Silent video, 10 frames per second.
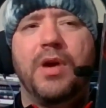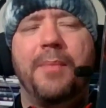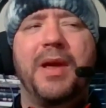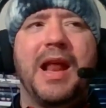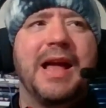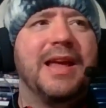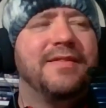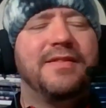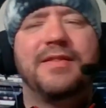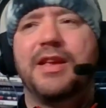I mean, I
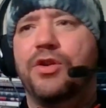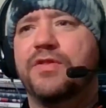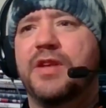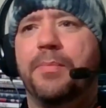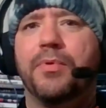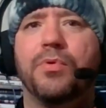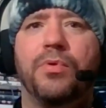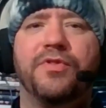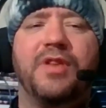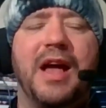guess it's like your
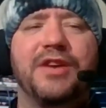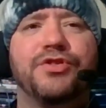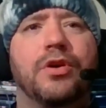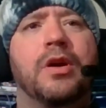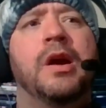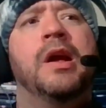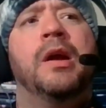typical slasher,